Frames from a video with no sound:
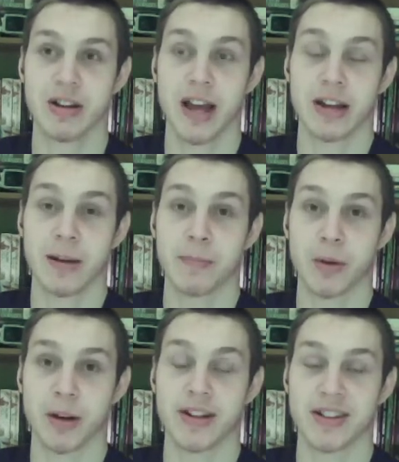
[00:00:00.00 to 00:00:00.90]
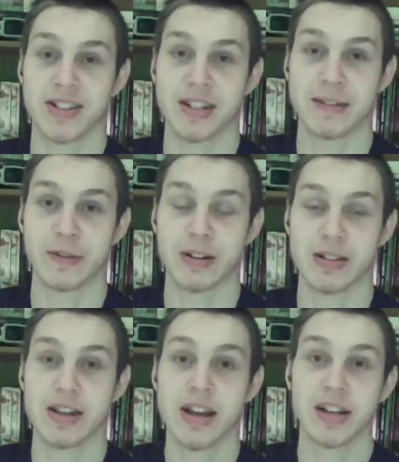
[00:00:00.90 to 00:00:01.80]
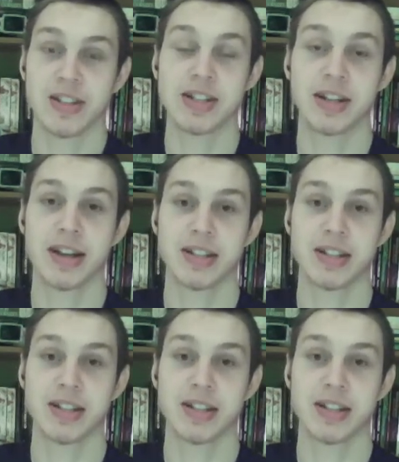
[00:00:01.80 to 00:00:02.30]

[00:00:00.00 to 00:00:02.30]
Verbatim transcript: And not burning down cities for once, because these guys,